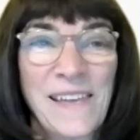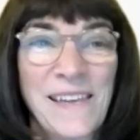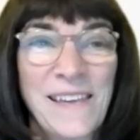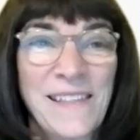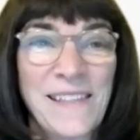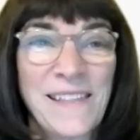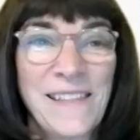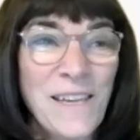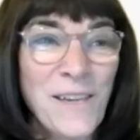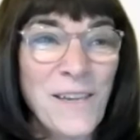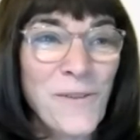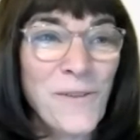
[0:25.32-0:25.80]

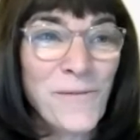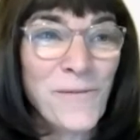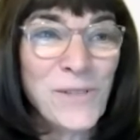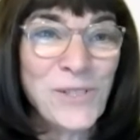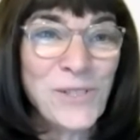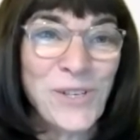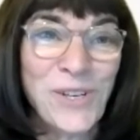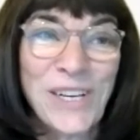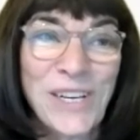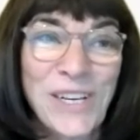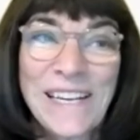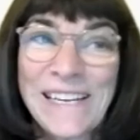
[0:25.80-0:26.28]
Thank you for
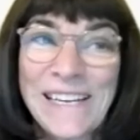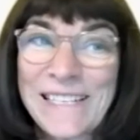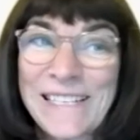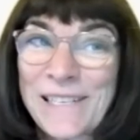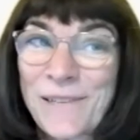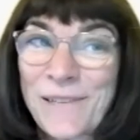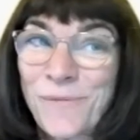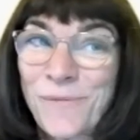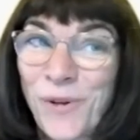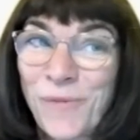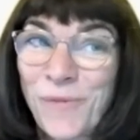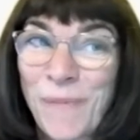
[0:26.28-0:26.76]
joining us,
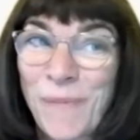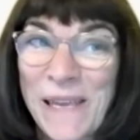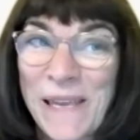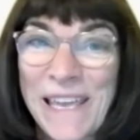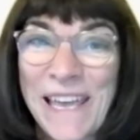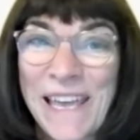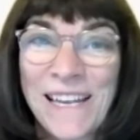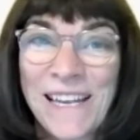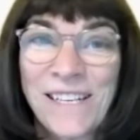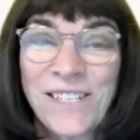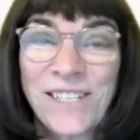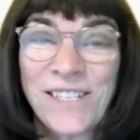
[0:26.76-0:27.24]
and we'll
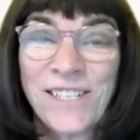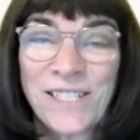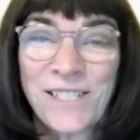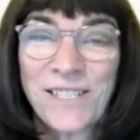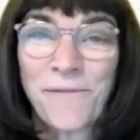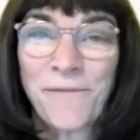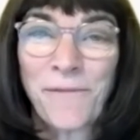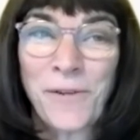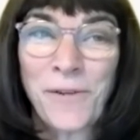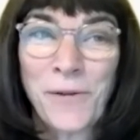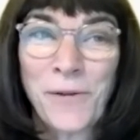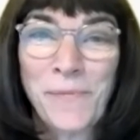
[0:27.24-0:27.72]
begin in just a
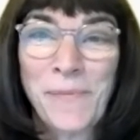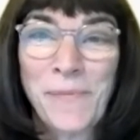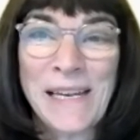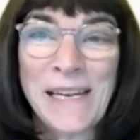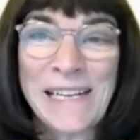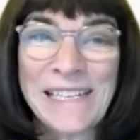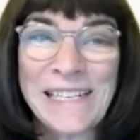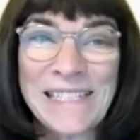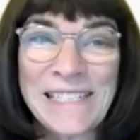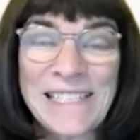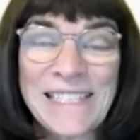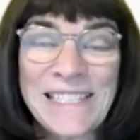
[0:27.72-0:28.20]
few
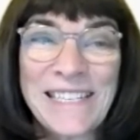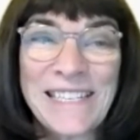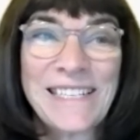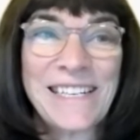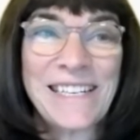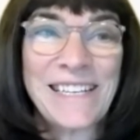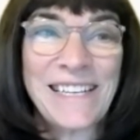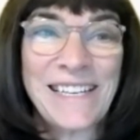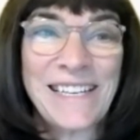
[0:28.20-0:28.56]
minutes.